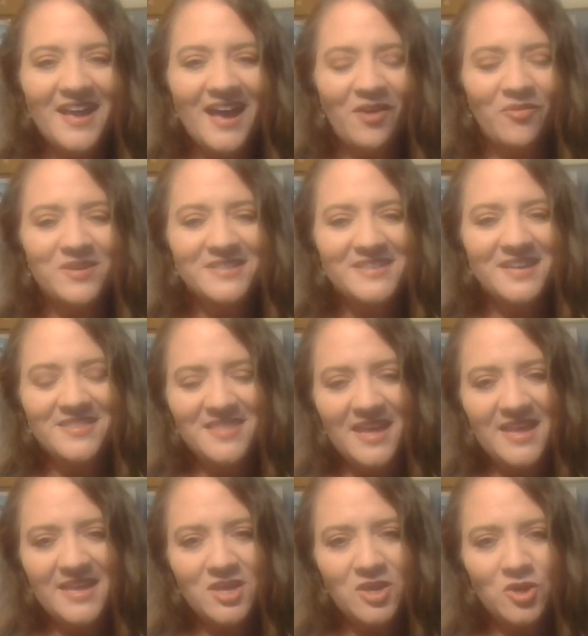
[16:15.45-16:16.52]
I want to say
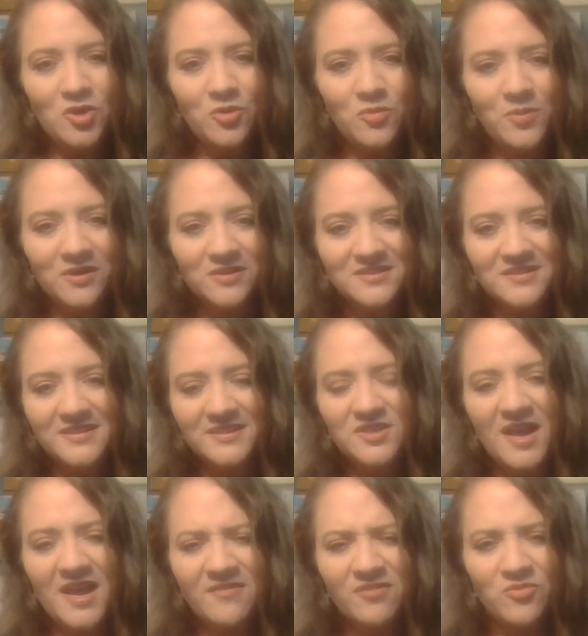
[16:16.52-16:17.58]
thank you personally
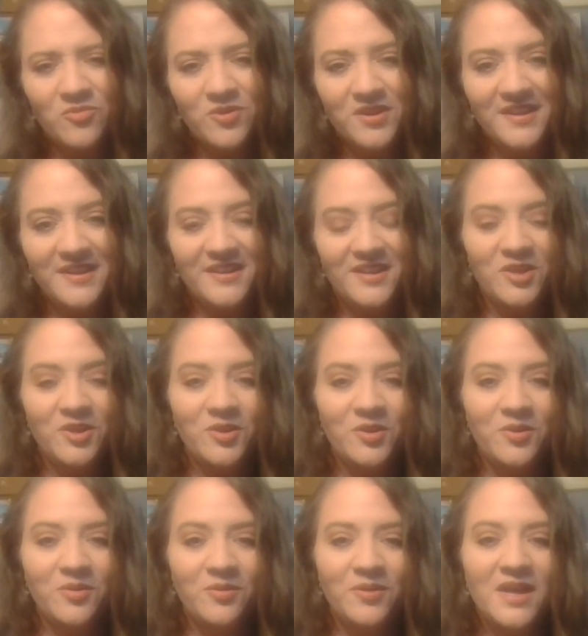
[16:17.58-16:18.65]
to everyone
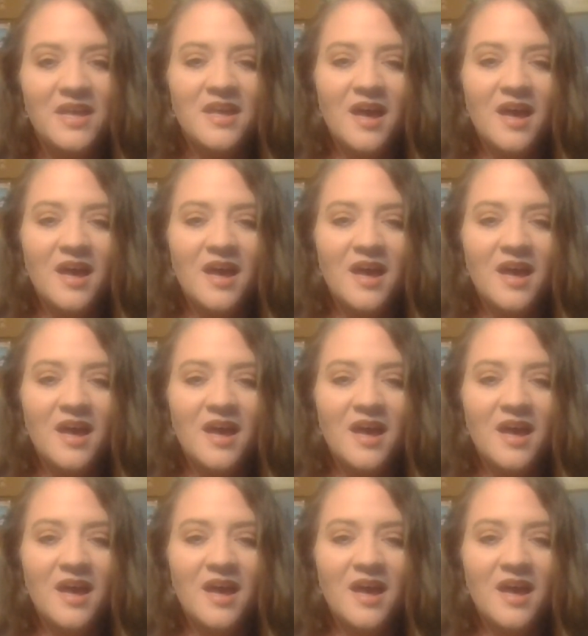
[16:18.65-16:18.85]
who